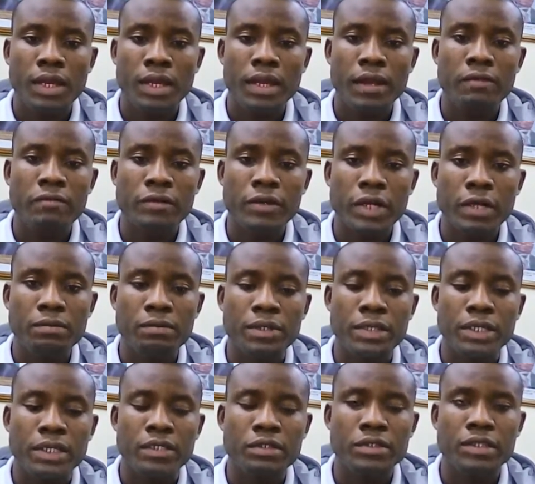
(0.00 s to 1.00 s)
every
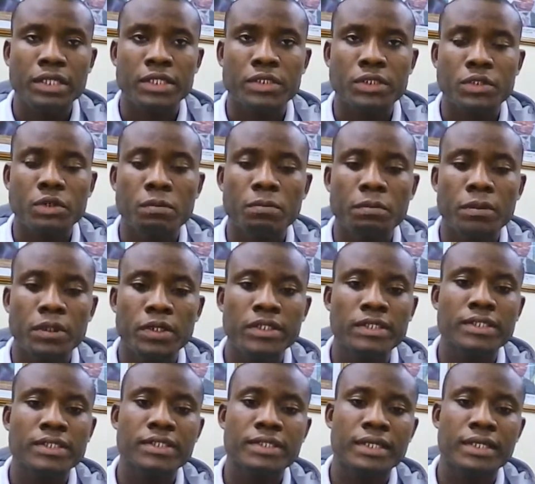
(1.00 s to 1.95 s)
application at some point in